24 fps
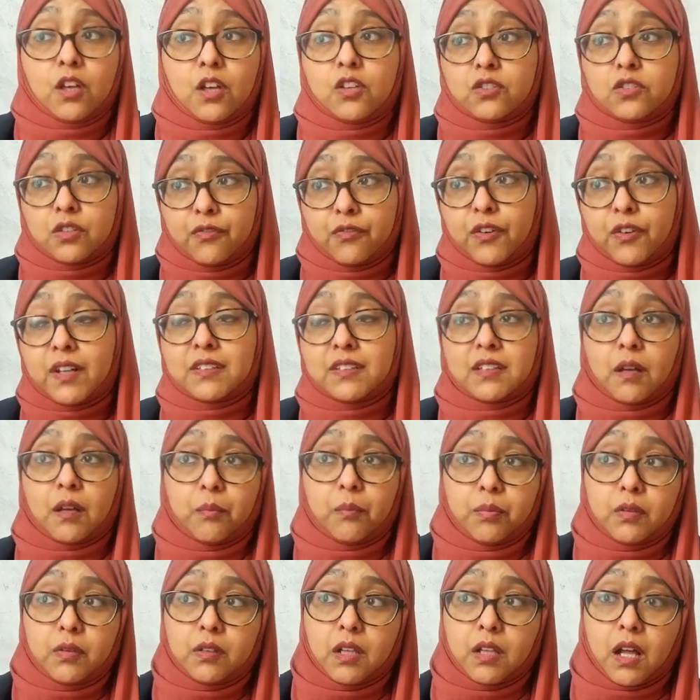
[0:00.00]
So for
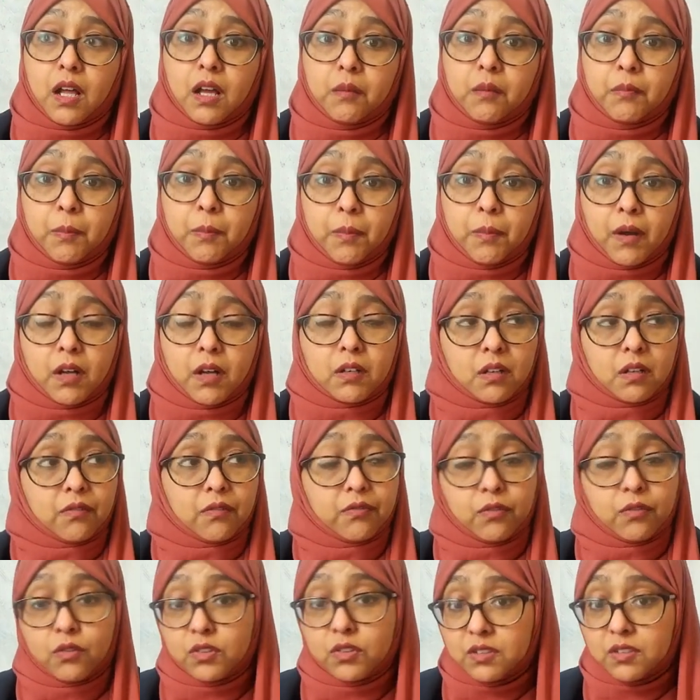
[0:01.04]
example, I'm a partner
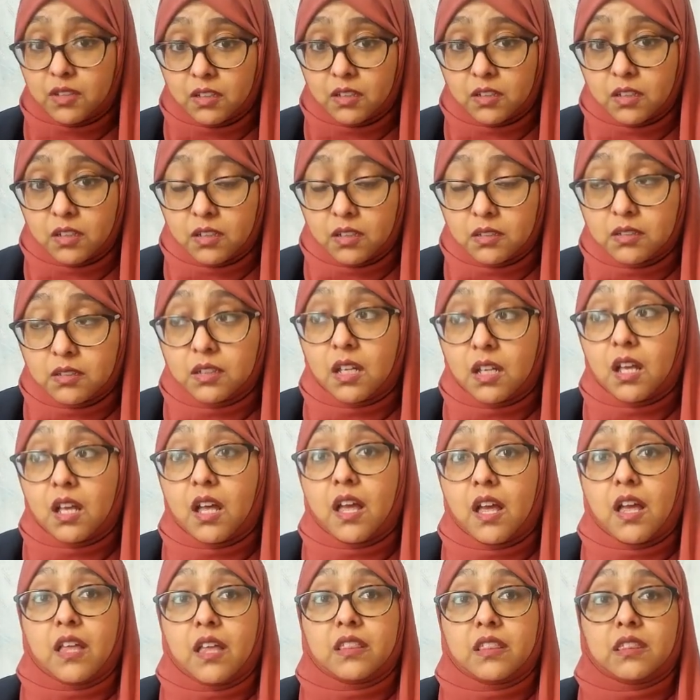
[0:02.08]
for Sunderland.
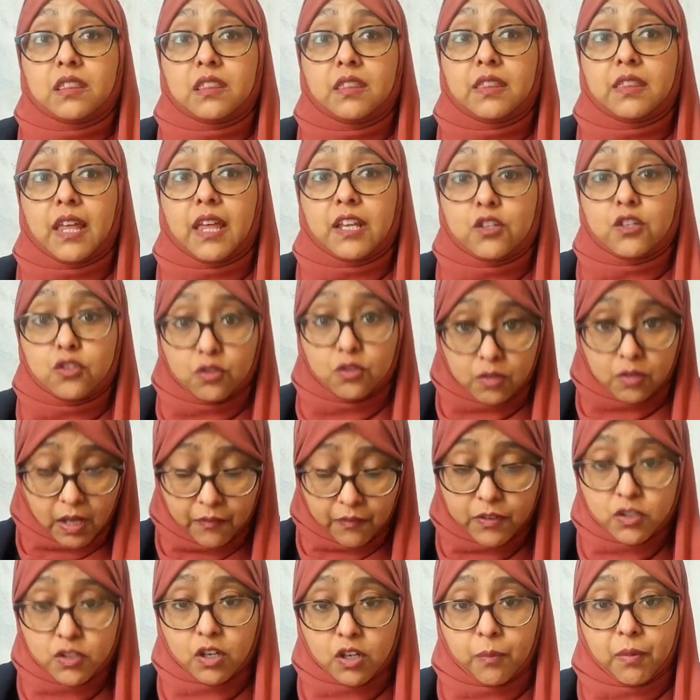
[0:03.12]
They do
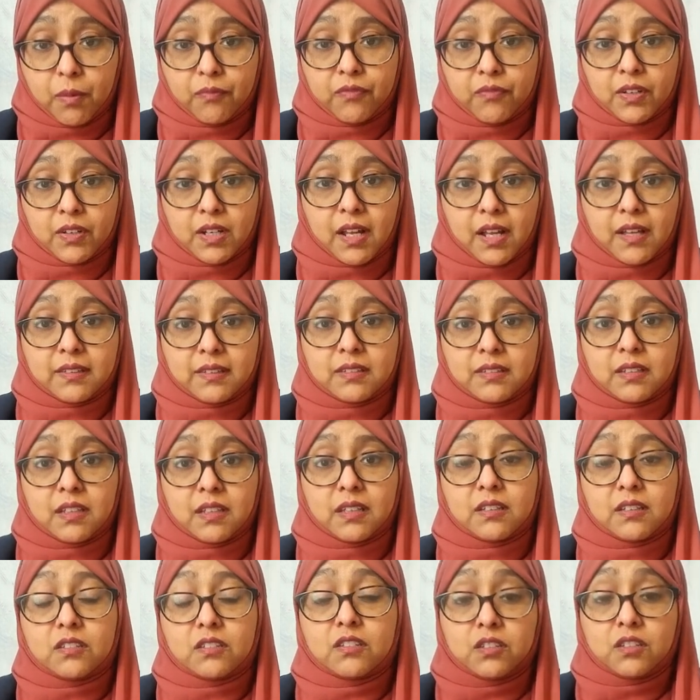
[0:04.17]
have a top-up for
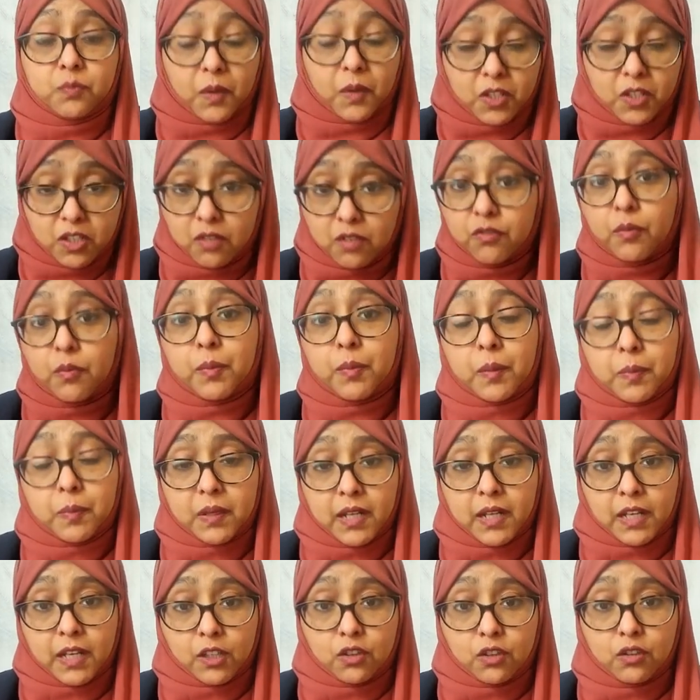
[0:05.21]
nurses, especially for people
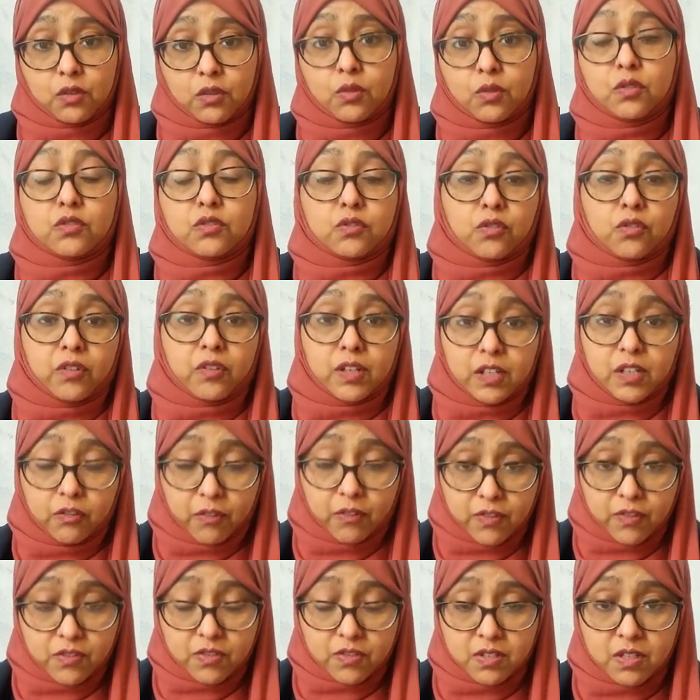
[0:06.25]
like you who's already a
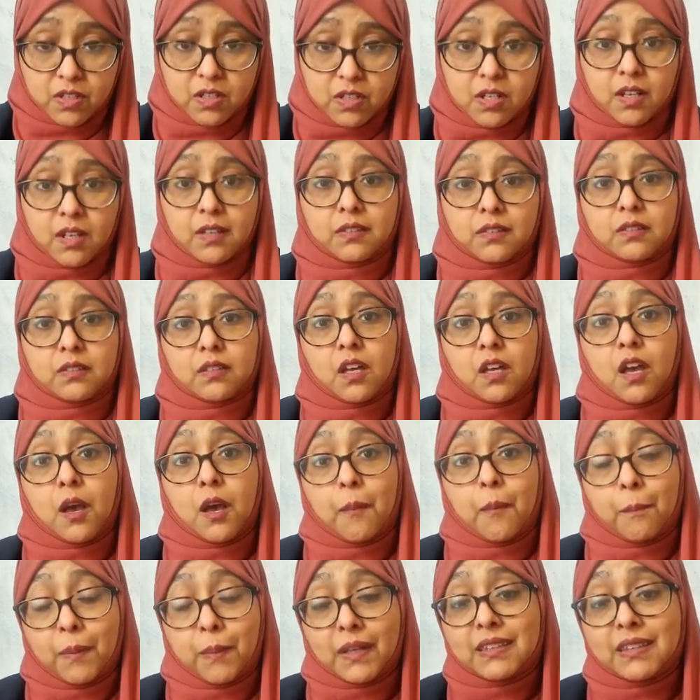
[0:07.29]
registered nurse,
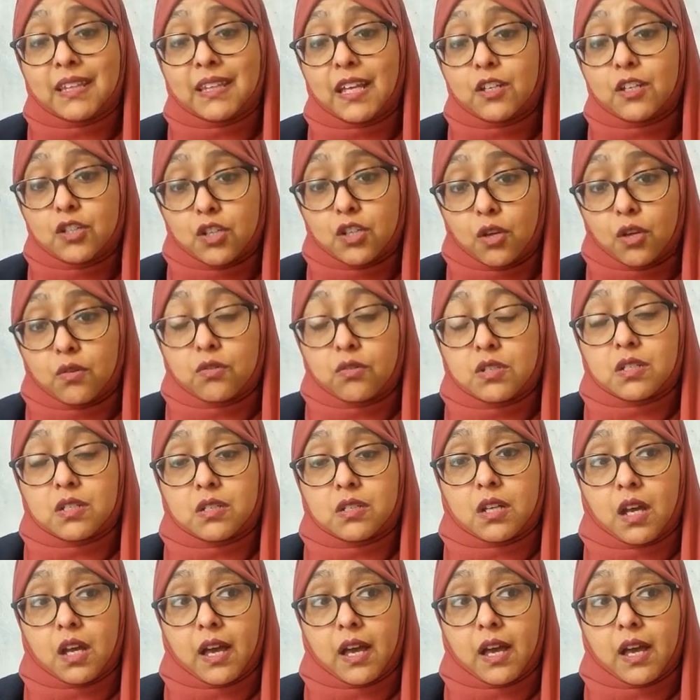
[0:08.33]
but they don't